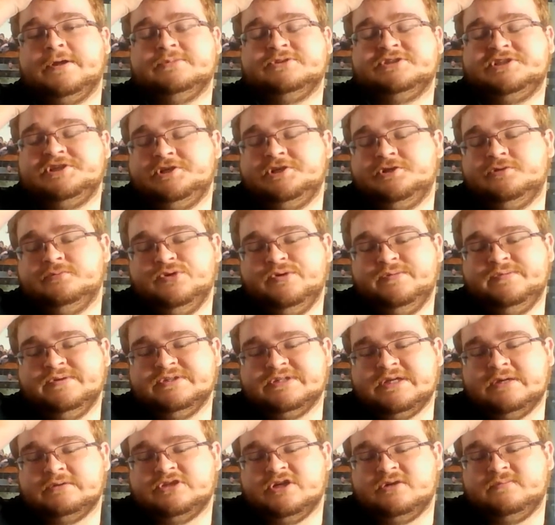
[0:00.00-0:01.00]
MCU
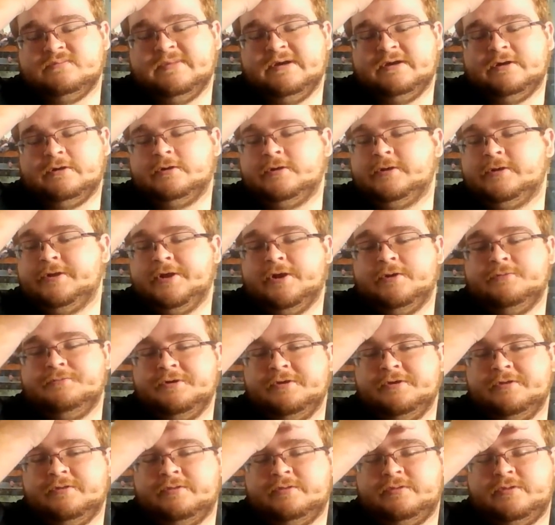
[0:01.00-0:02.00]
movies I was talking about earlier
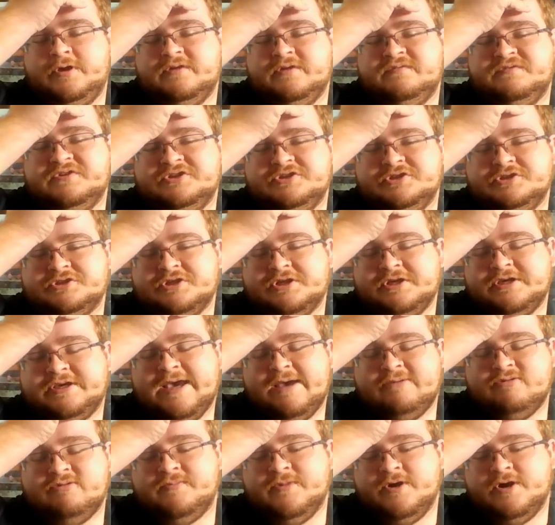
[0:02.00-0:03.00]
with the Avengers and
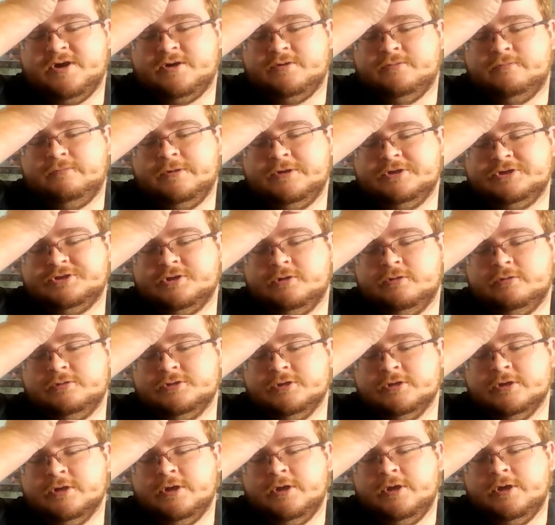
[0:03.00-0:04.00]
Captain America Winter
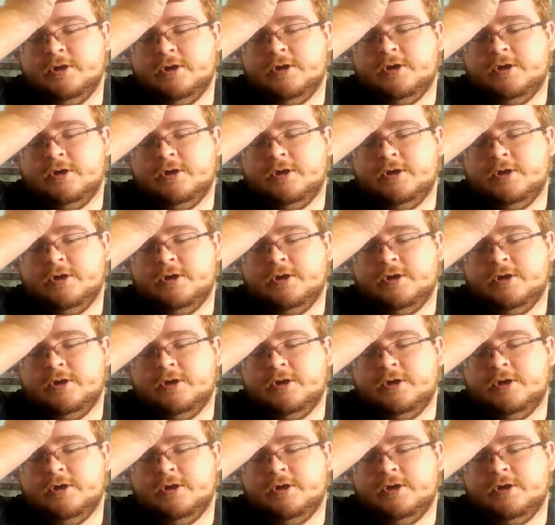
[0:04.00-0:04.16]
Soldier.